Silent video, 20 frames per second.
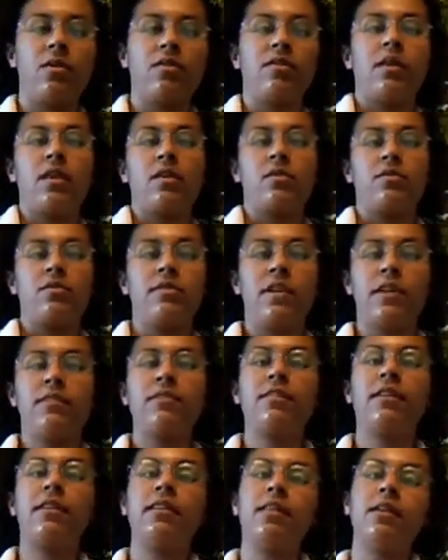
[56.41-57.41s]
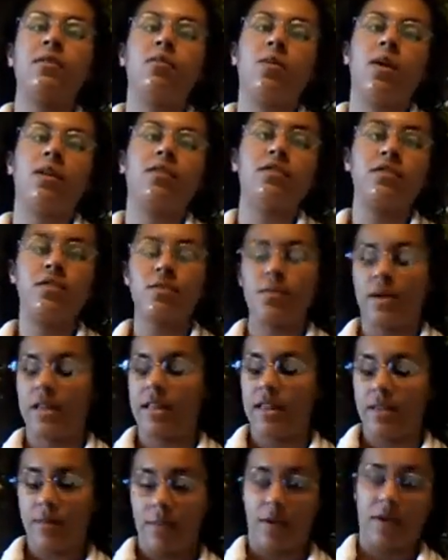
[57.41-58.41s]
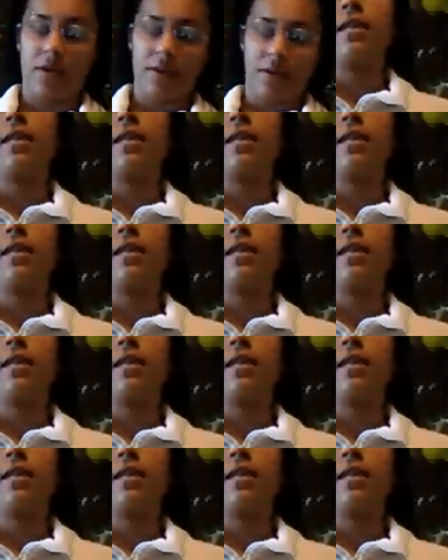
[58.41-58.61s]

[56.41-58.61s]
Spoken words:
is that you definitely want to read the book.